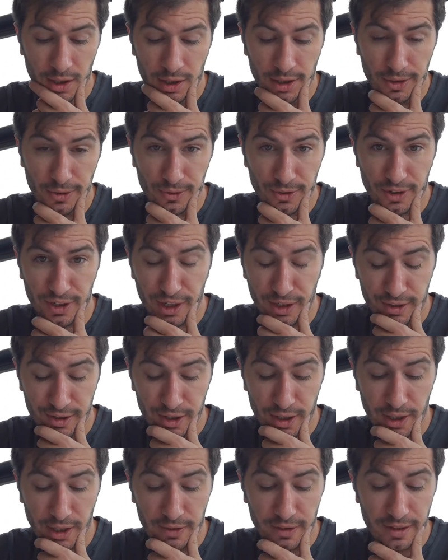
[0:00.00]
You also need to
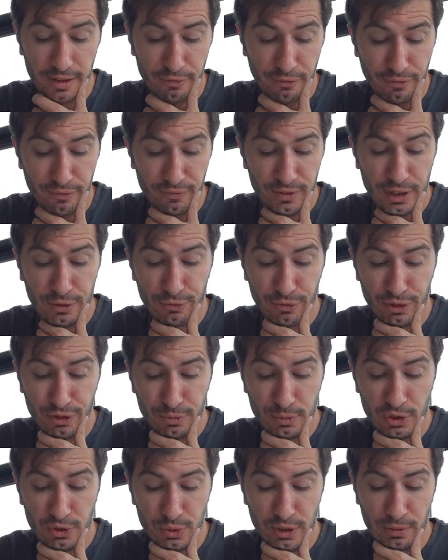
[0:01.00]
know the difference
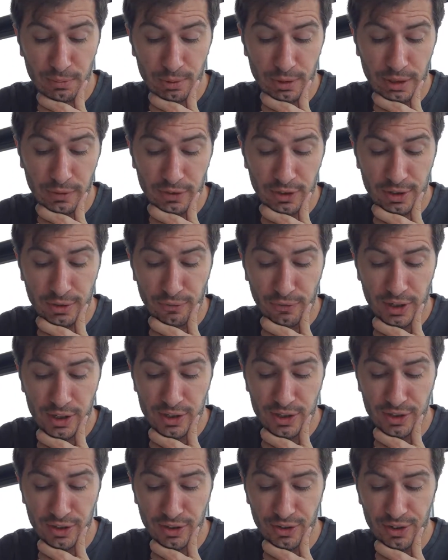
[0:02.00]
between previous
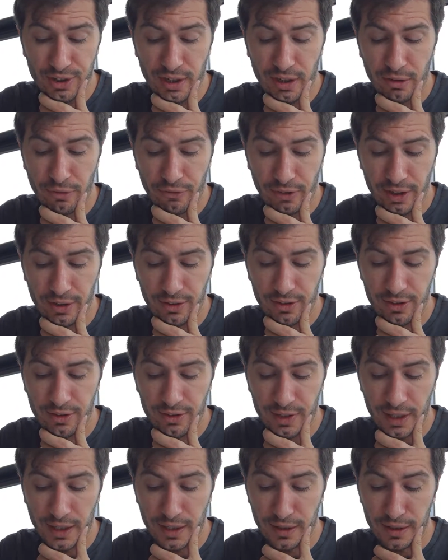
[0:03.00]
convictions and offences
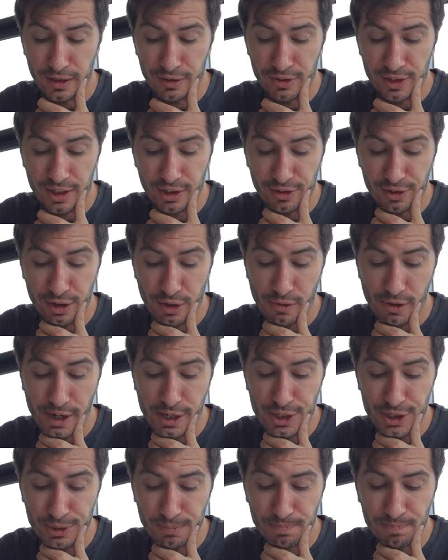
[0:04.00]
taken into
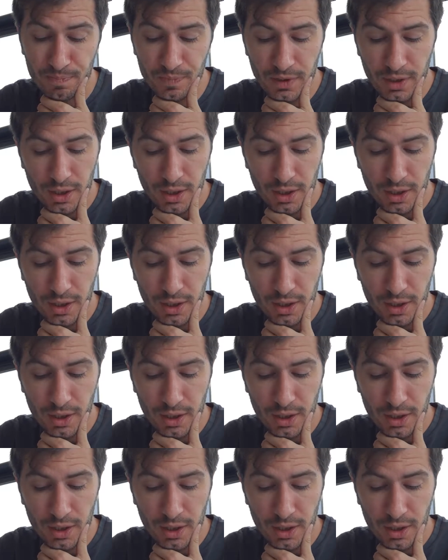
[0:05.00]
consideration.